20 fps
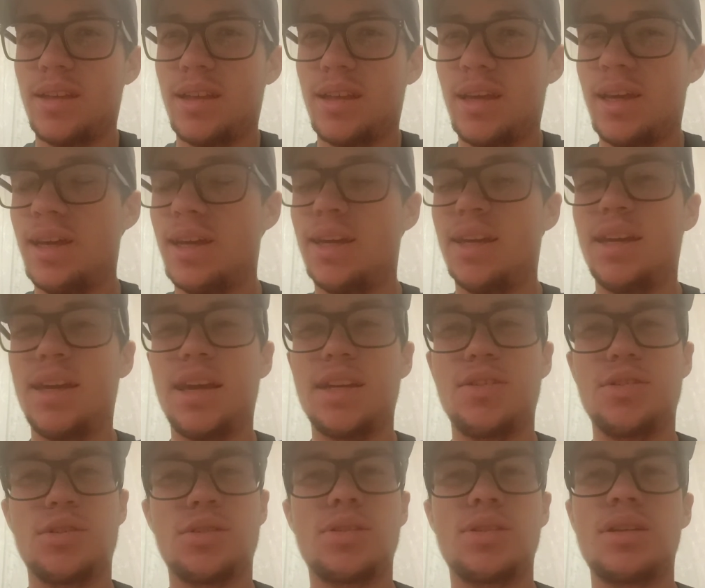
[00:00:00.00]
It
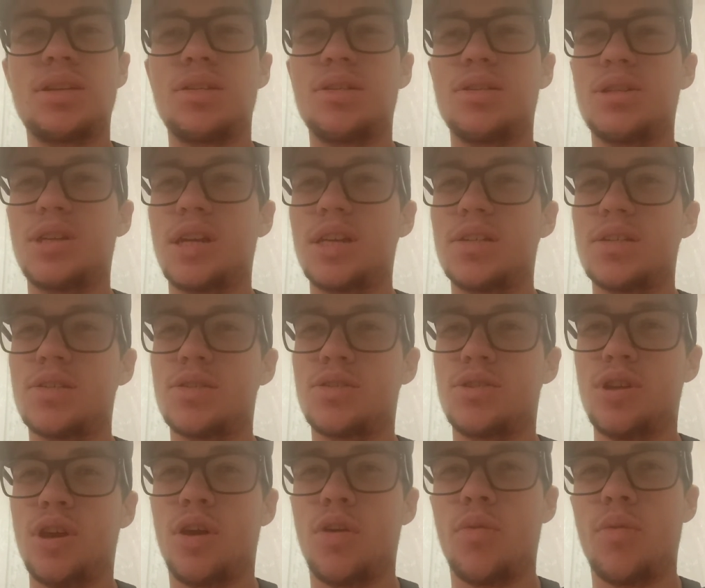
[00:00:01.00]
just synergizes
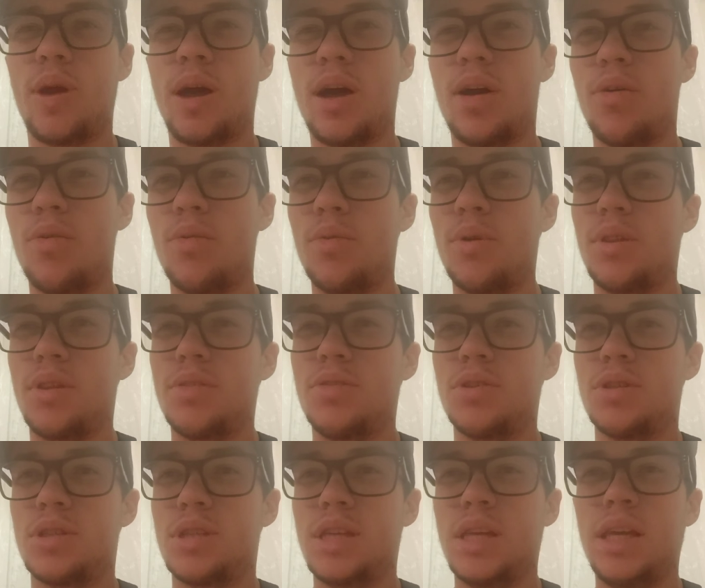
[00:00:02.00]
so well with
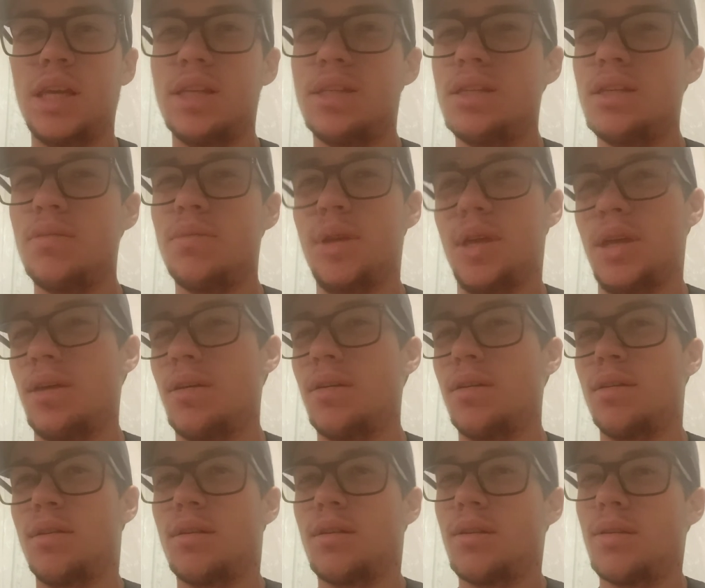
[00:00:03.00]
just ETB.
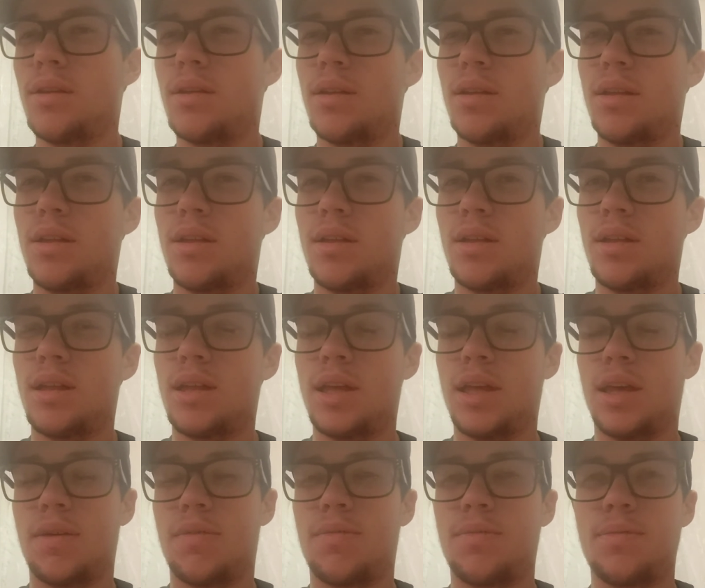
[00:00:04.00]

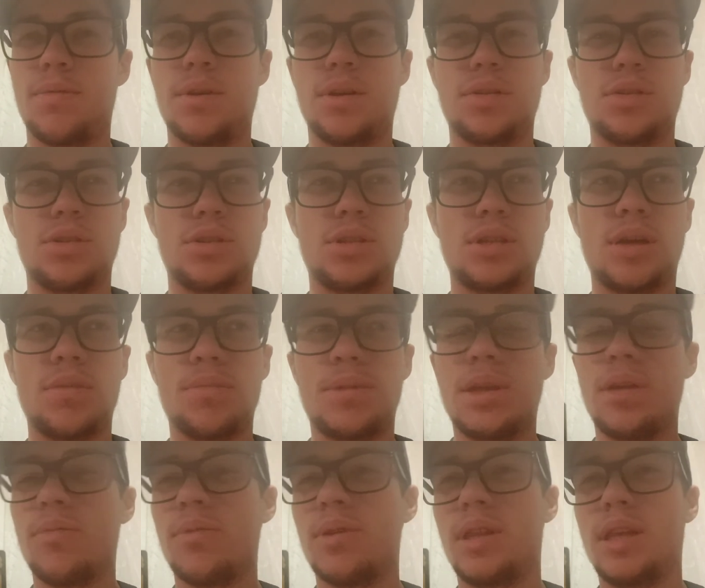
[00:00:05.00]
If there's
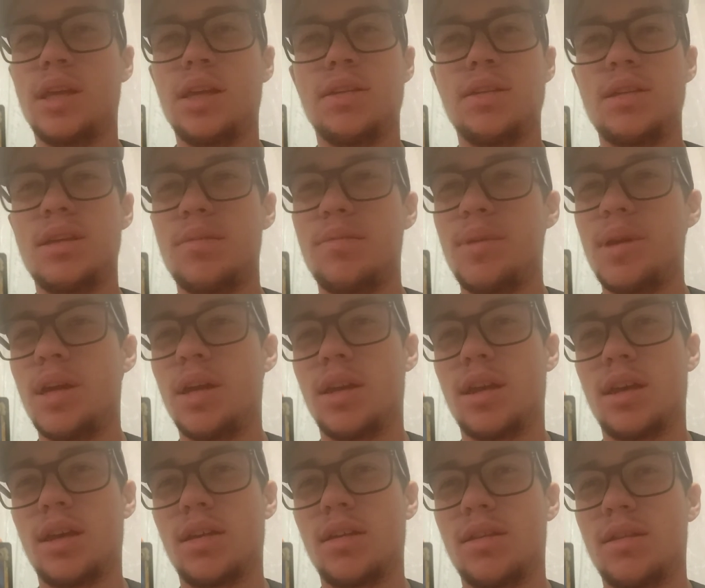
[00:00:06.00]
something with ETB in
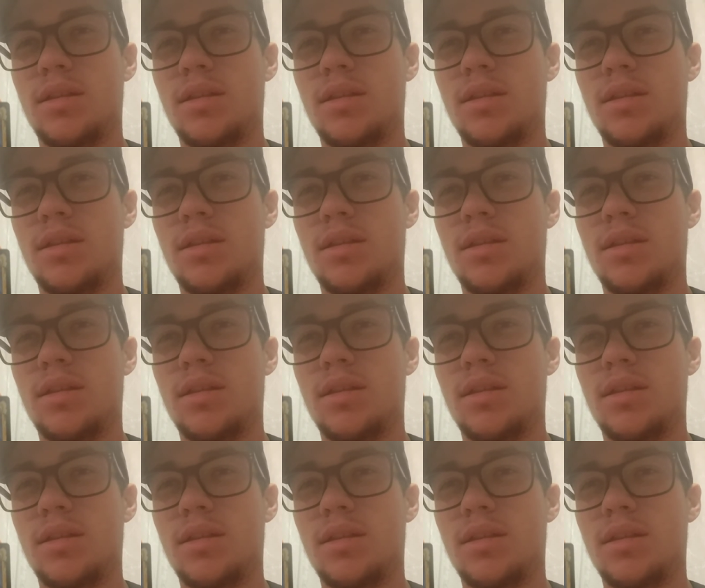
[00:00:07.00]
it,